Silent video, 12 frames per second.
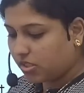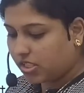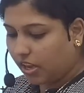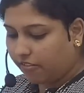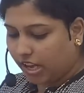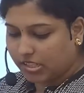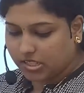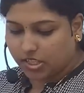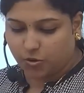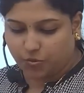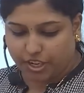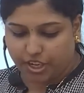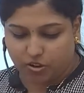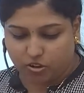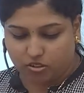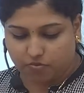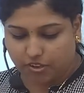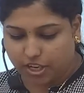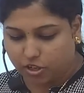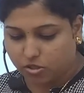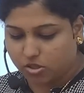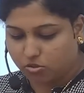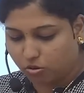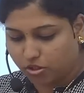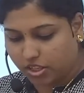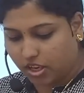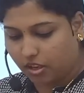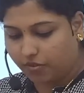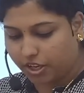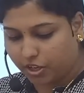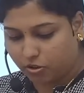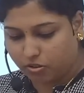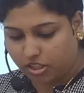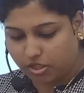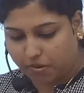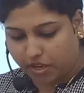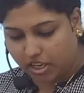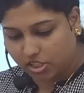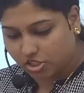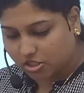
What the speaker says: have answered it. Very good. Very good, Sonia. Very good, Dibesh.